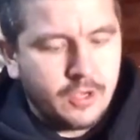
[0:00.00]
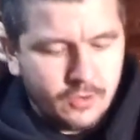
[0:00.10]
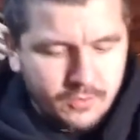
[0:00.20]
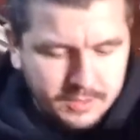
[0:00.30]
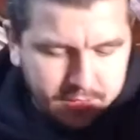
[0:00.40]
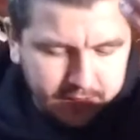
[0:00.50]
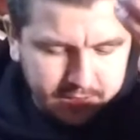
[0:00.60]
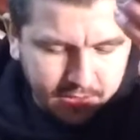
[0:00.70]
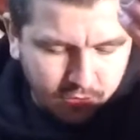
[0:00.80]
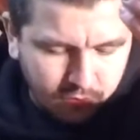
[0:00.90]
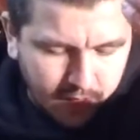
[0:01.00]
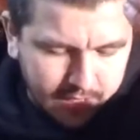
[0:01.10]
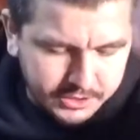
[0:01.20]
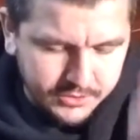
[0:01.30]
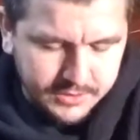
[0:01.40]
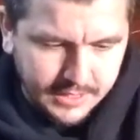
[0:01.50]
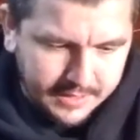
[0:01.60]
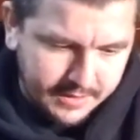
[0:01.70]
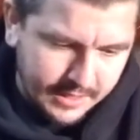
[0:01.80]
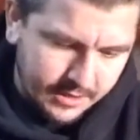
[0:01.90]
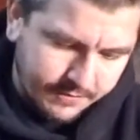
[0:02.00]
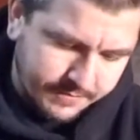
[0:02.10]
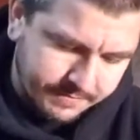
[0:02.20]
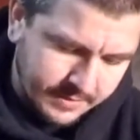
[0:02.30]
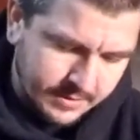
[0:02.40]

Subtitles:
with these little washers at the end of them.